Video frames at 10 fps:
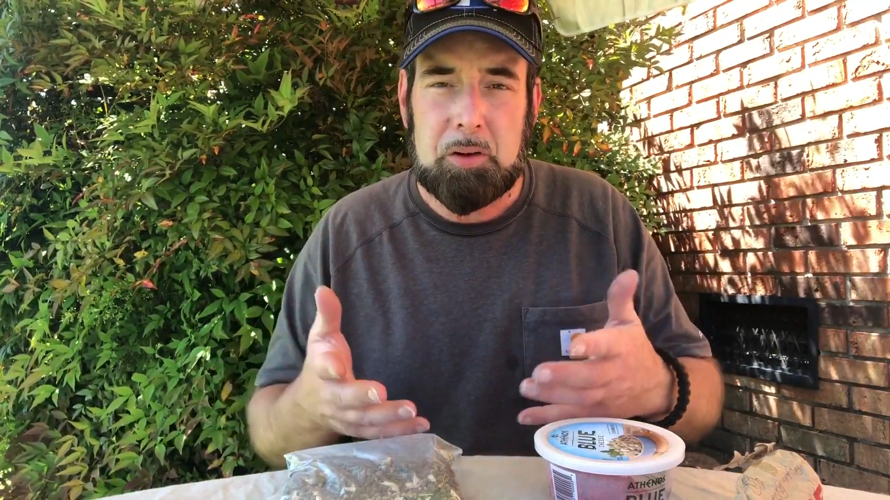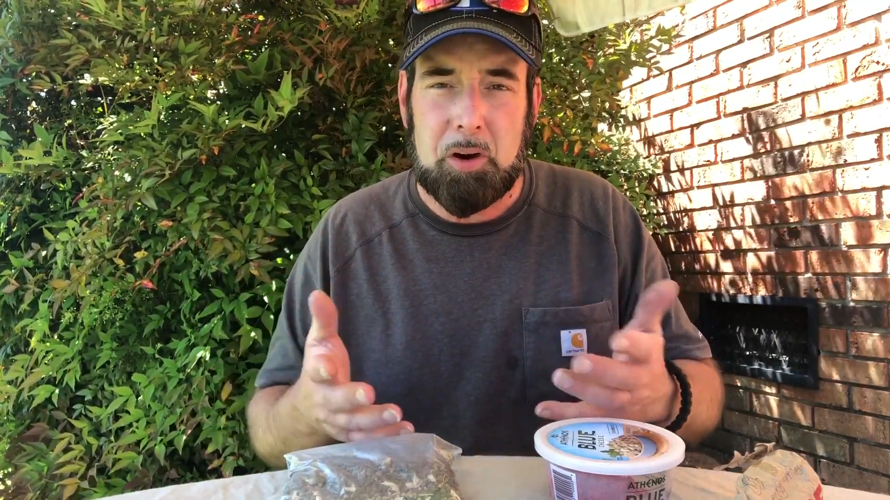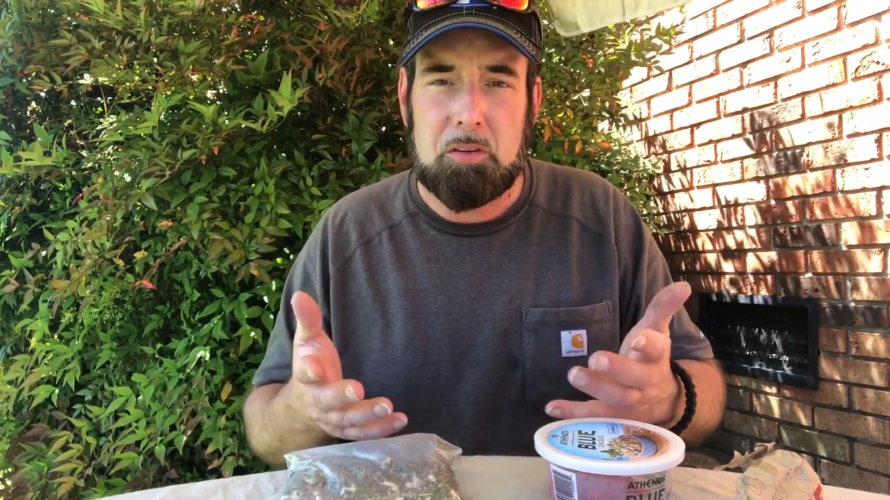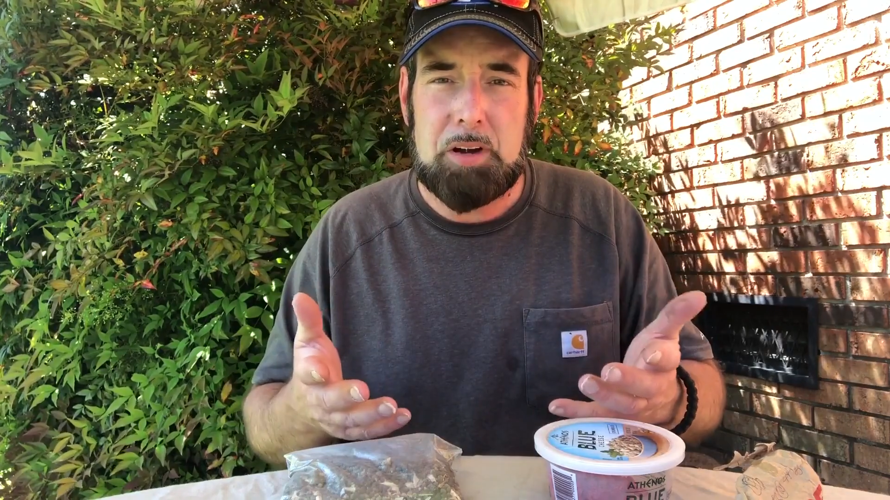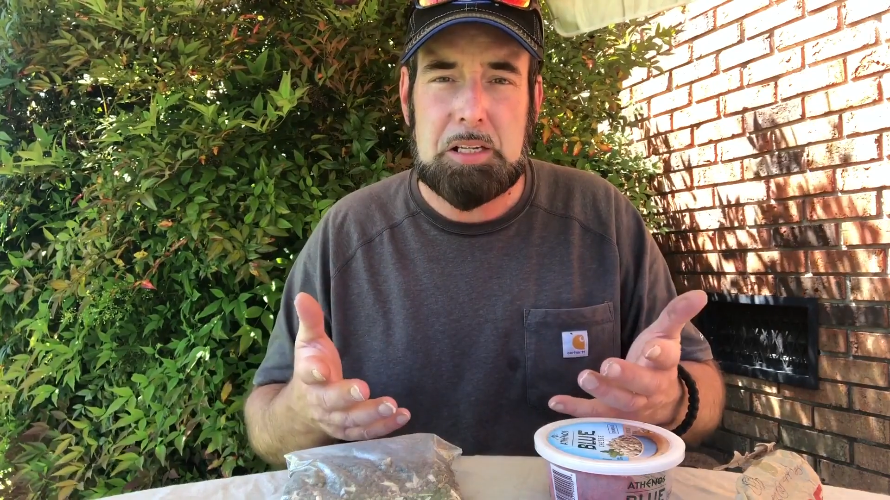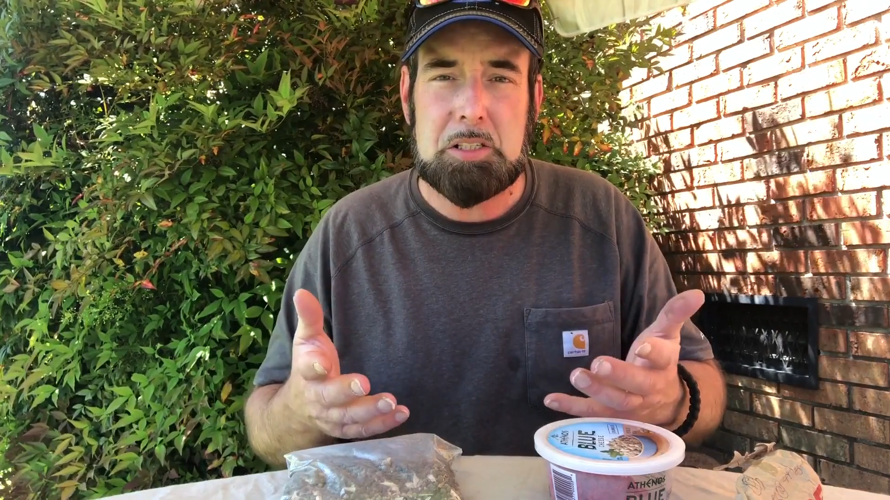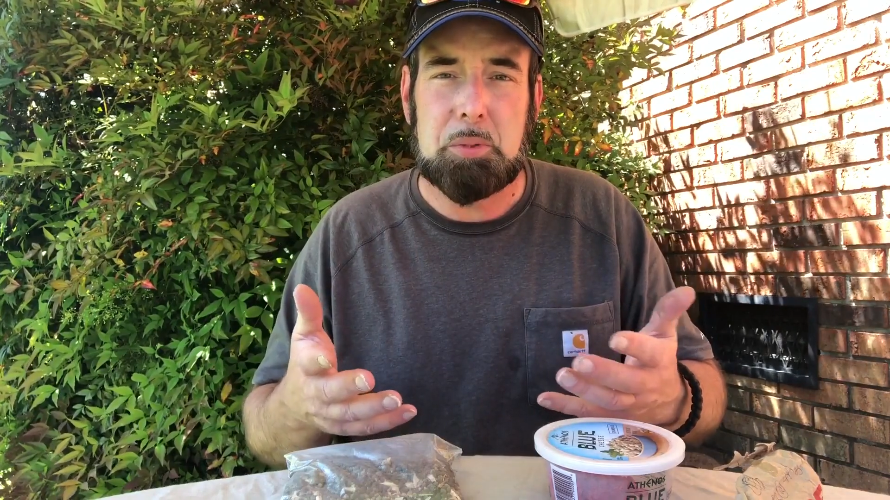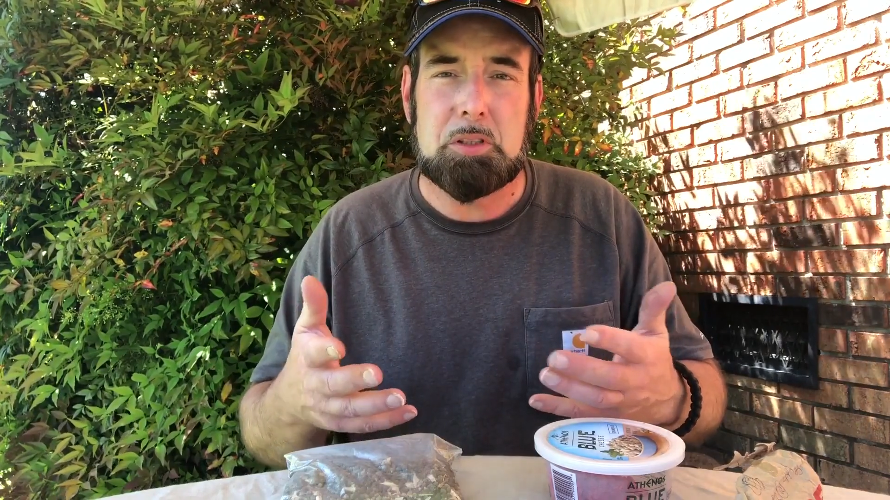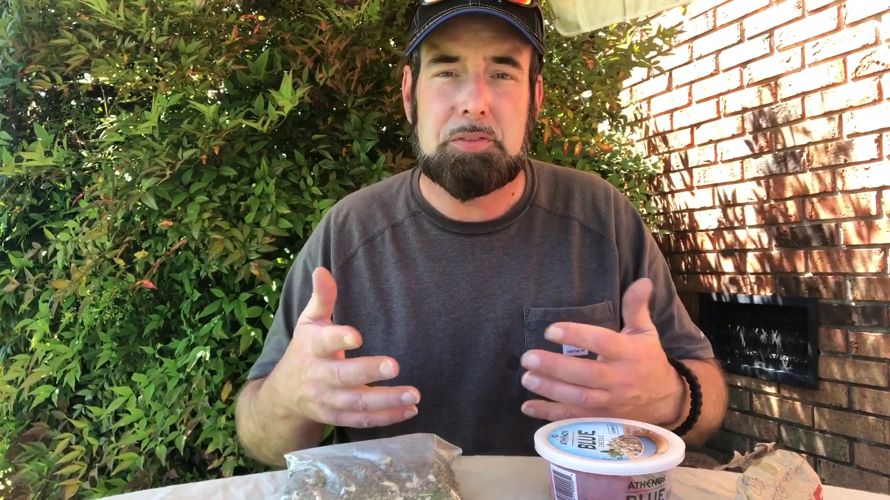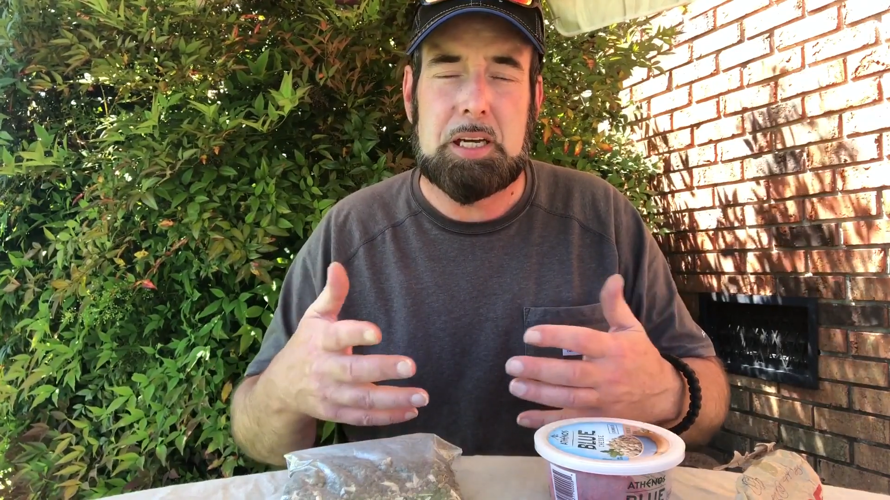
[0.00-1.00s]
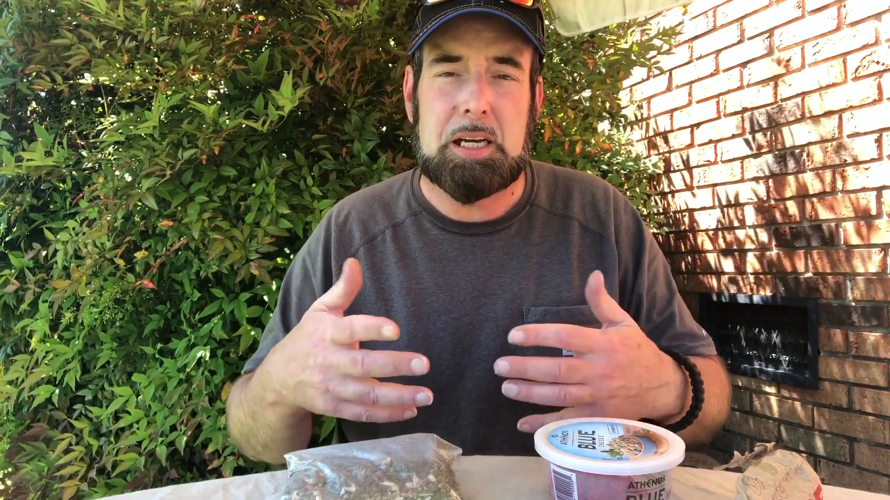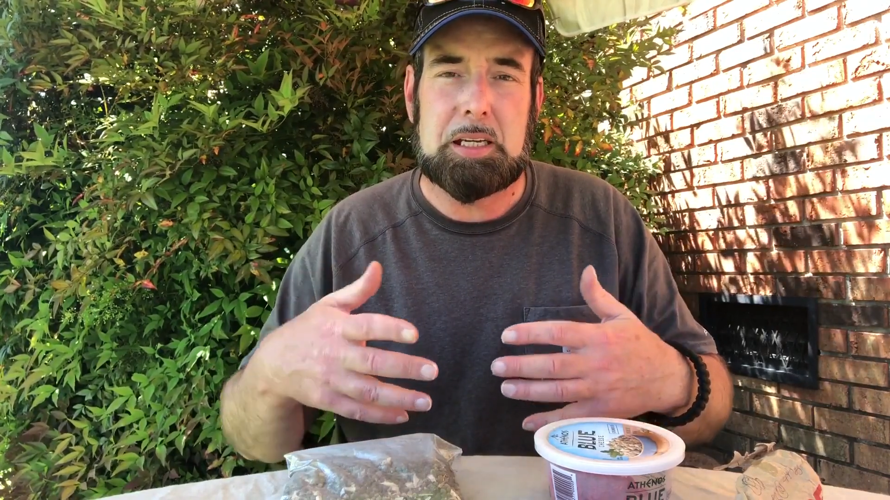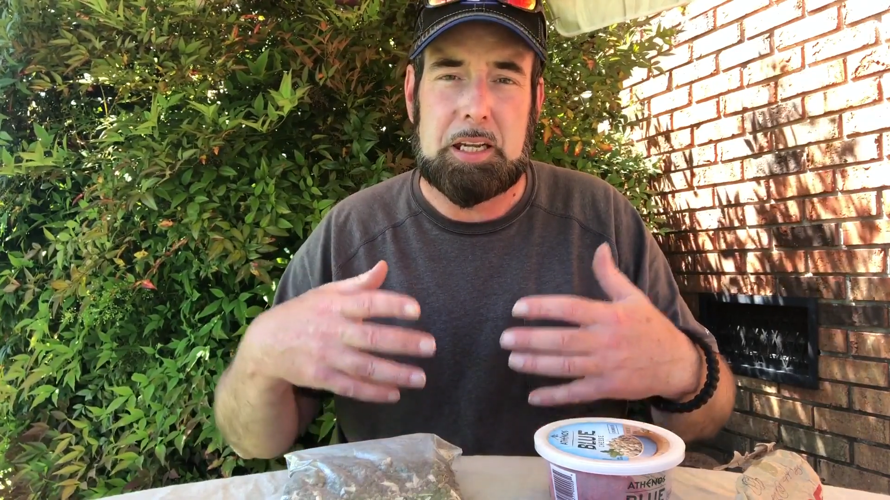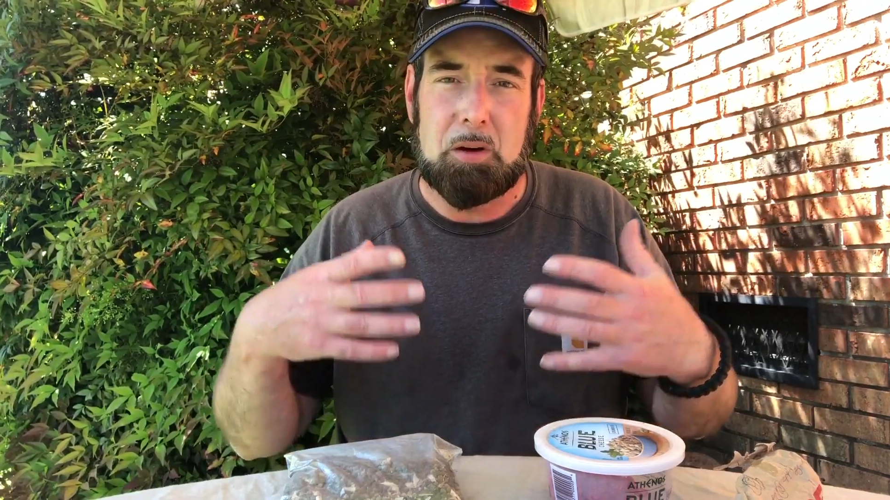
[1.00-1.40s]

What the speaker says: grow vegetables via,